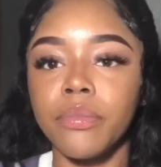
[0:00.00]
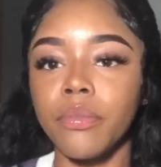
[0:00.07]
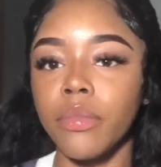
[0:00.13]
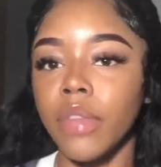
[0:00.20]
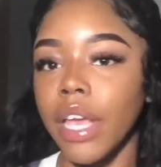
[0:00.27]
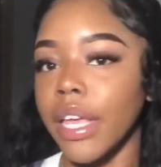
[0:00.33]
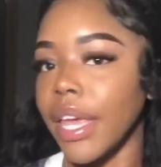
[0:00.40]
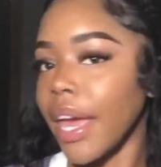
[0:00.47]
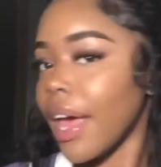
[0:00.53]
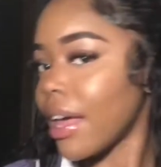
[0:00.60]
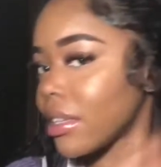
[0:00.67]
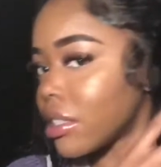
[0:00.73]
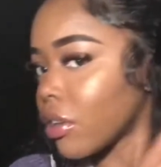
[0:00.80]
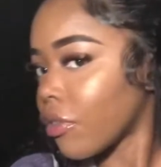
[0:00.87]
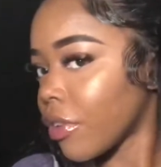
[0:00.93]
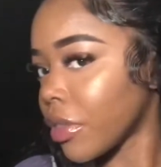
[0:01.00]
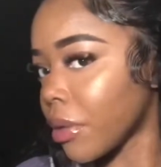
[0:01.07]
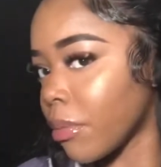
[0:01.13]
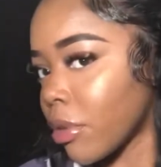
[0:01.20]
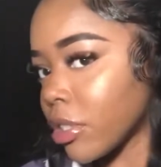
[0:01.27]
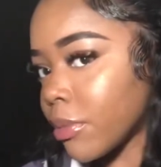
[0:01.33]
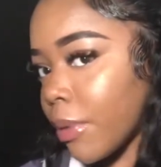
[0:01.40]
Yeah, so for the
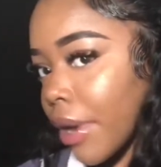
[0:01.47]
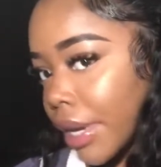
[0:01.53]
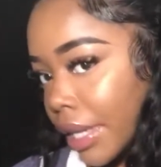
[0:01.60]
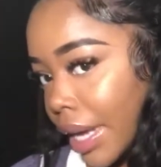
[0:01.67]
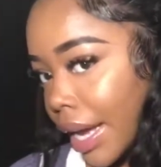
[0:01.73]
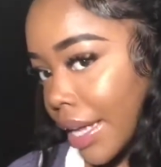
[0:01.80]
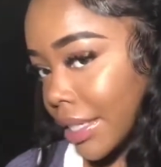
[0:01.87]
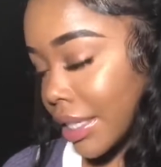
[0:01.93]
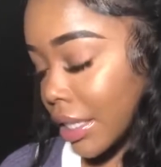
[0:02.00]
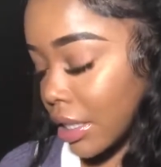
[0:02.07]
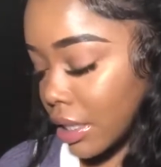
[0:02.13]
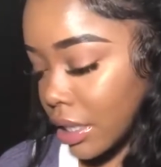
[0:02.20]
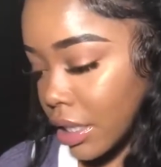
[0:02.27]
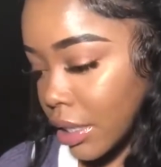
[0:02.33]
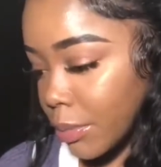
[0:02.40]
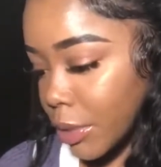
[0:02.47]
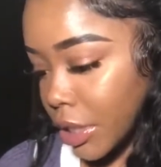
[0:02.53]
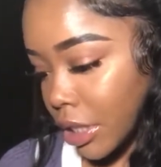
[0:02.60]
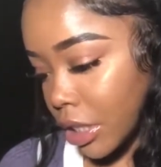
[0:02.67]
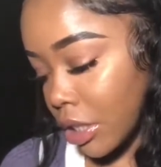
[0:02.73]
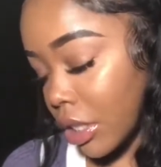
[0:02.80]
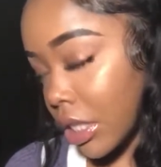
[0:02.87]
most part, like I said, this is
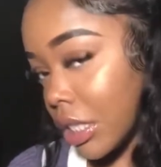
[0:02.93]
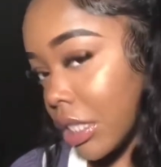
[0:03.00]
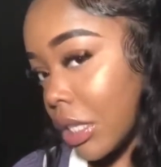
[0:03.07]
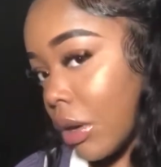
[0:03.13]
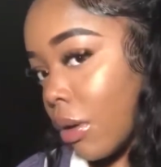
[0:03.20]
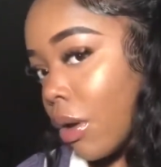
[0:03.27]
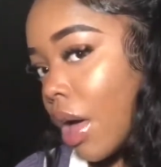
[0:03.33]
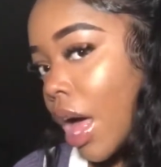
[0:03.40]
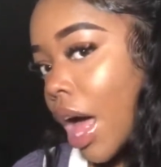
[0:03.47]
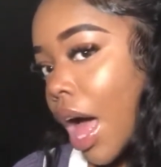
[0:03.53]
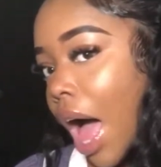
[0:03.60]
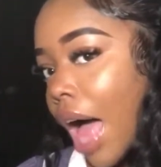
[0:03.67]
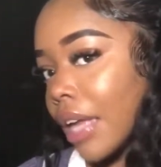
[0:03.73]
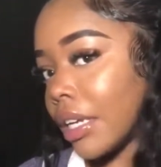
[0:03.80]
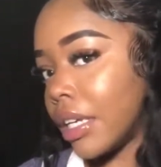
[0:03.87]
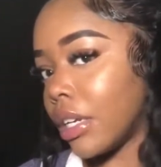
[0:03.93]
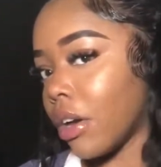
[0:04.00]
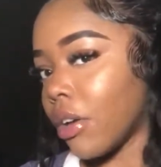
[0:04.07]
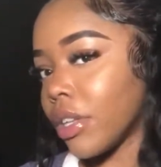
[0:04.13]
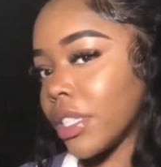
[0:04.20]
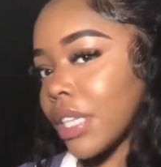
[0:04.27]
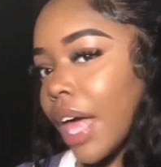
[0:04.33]
Brazilian, so I did
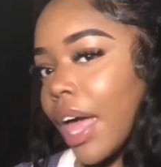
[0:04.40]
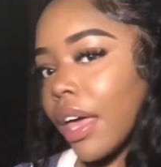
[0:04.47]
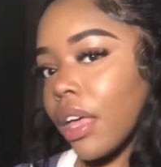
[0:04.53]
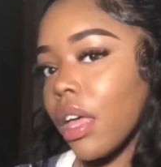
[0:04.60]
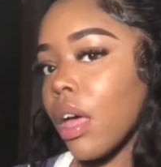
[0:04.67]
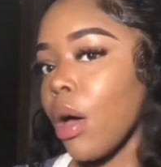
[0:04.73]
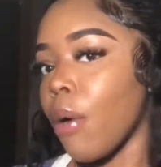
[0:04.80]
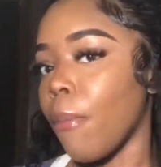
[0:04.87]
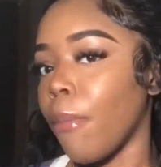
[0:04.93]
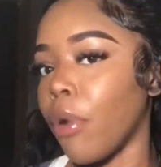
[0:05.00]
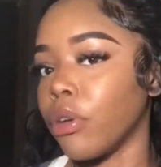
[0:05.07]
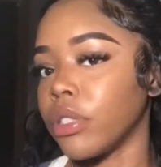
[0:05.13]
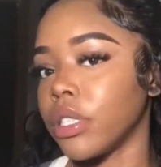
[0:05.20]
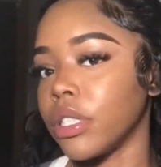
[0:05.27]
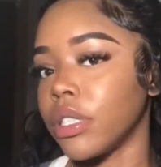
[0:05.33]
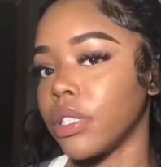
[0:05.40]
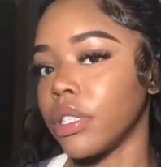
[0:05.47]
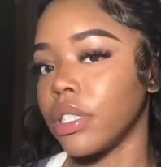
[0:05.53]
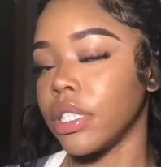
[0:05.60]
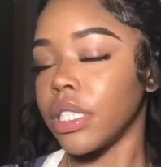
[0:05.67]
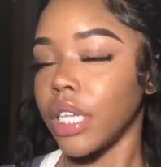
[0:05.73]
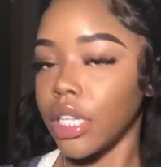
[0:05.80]
notice like most of the
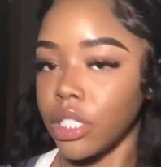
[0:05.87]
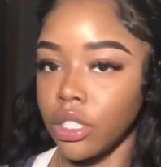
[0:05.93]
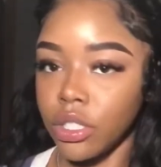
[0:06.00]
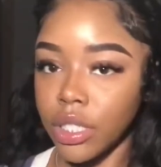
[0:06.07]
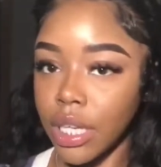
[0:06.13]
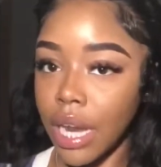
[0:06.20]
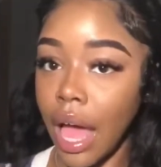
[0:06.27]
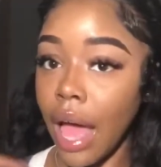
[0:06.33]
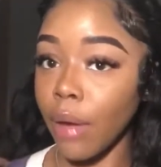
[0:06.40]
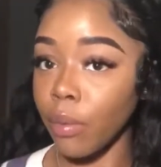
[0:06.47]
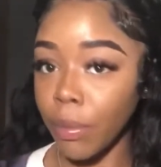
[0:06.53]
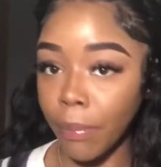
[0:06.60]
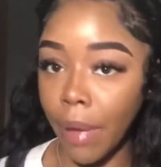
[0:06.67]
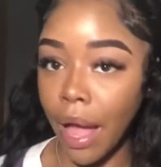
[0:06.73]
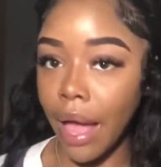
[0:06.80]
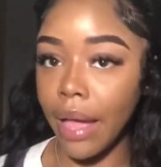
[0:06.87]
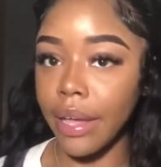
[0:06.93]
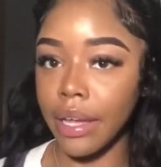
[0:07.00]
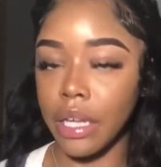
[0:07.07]
textures that I would buy, it